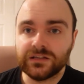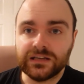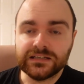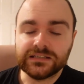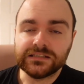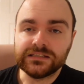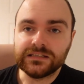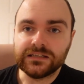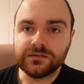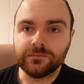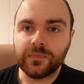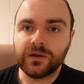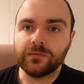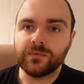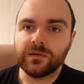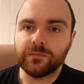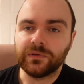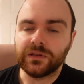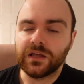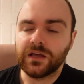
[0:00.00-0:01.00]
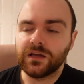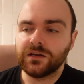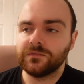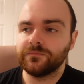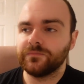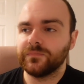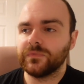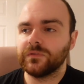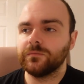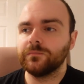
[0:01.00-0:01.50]
as indeed many people aren't,
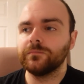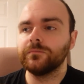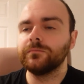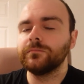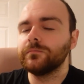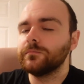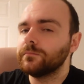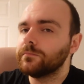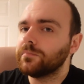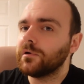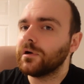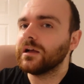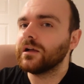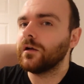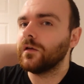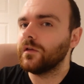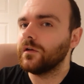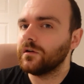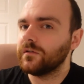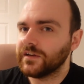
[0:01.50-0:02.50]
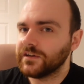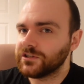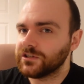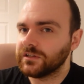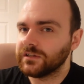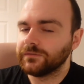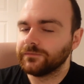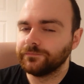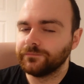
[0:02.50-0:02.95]
but I got there eventually.